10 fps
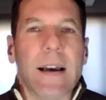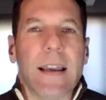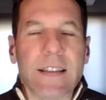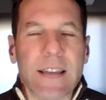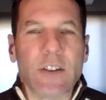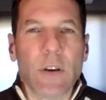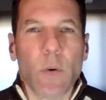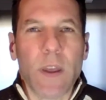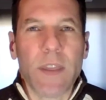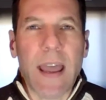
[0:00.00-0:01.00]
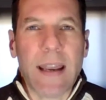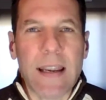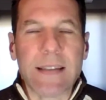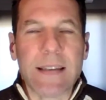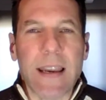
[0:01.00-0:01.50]
Essentially what that
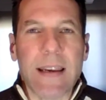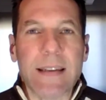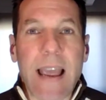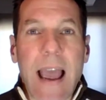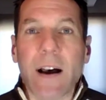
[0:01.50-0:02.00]
is